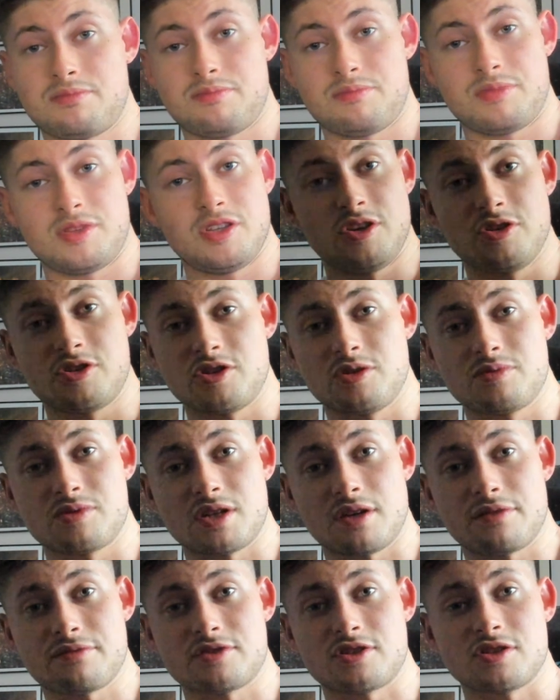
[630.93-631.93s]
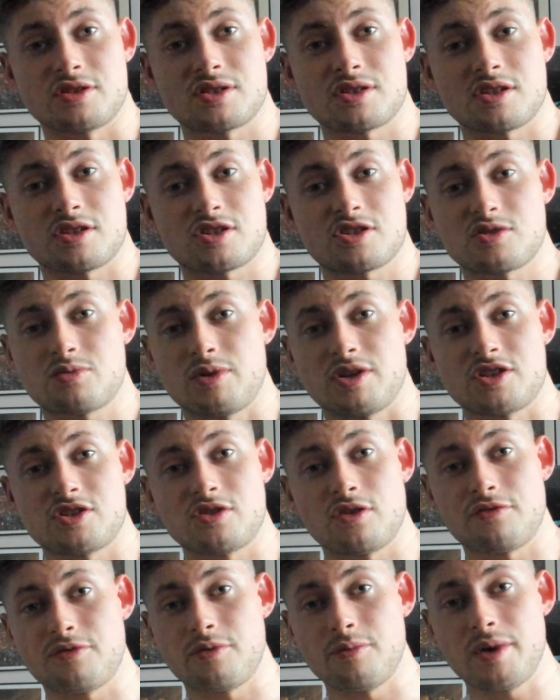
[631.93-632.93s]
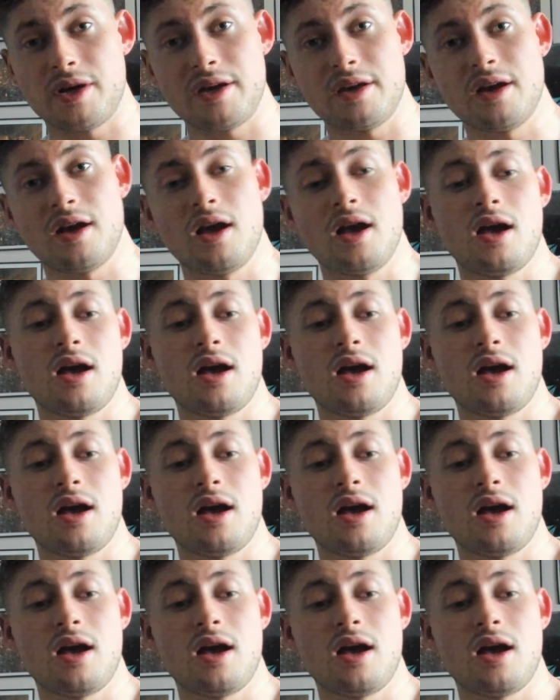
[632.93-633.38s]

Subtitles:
the YouTube stuff just switched off for me